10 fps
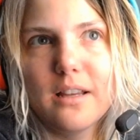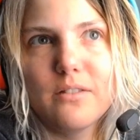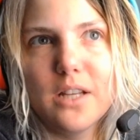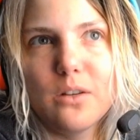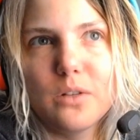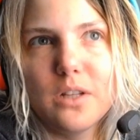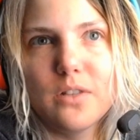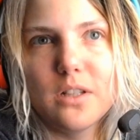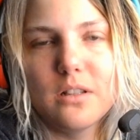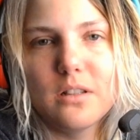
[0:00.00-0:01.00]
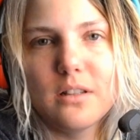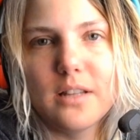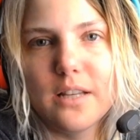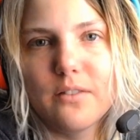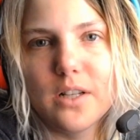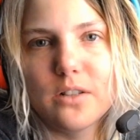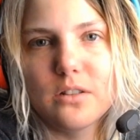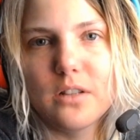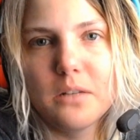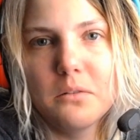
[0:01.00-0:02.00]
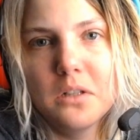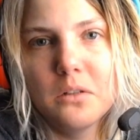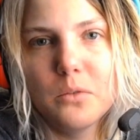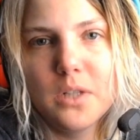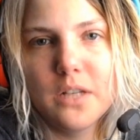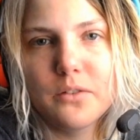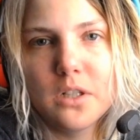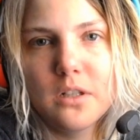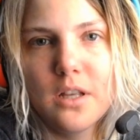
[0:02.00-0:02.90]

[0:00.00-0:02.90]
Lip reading: if they don't even, like, they're just like, meh, whatever,